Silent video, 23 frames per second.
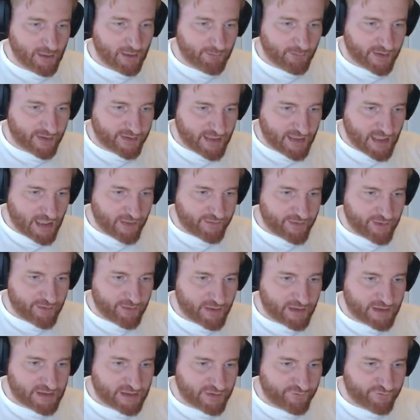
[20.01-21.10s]
But now there
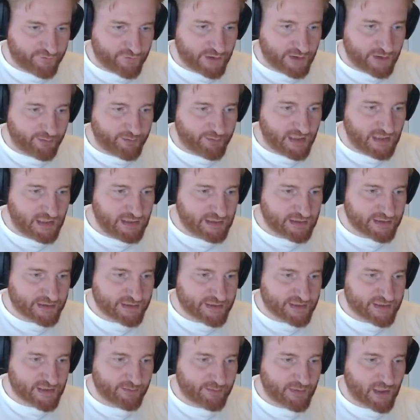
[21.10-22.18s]
are different
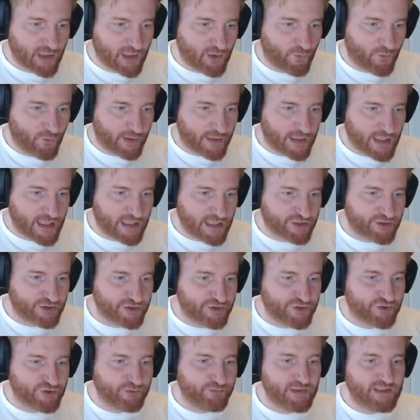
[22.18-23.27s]
opinions about what action
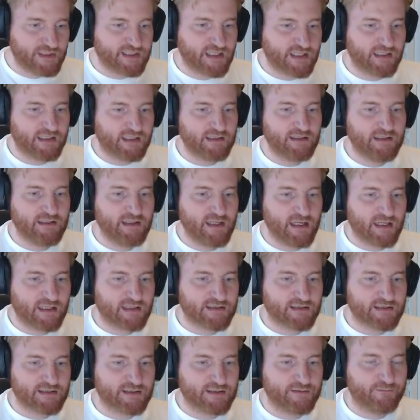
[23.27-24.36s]
should be taken next.